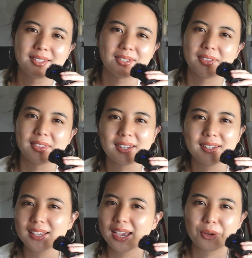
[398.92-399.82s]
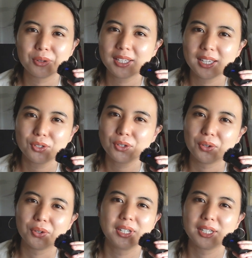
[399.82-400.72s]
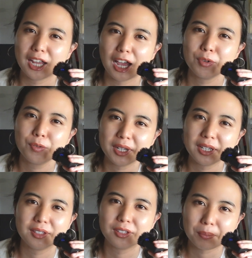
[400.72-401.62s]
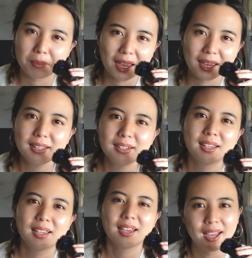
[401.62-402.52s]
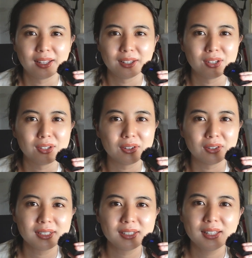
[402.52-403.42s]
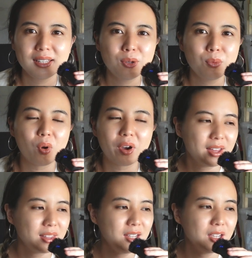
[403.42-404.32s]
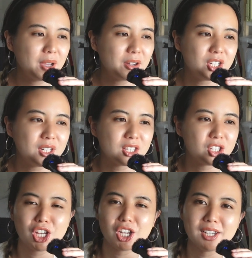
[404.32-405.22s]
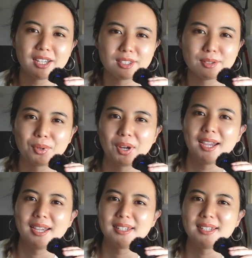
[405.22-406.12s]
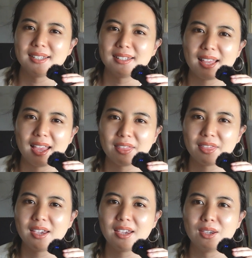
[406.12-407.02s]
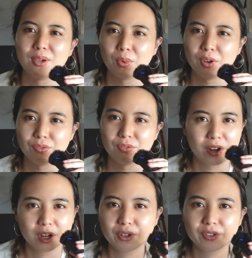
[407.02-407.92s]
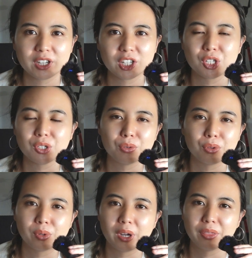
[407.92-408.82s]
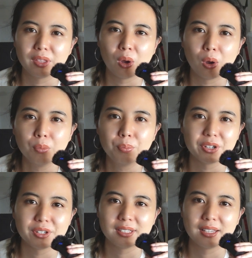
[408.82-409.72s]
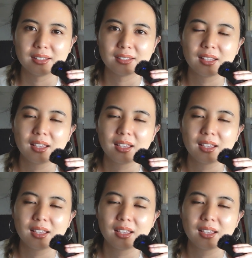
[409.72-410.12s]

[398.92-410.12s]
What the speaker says: So that is how you get your own enamel pins made. And honestly, what I think about GSJJ as a brand is that they were very professional throughout the whole process.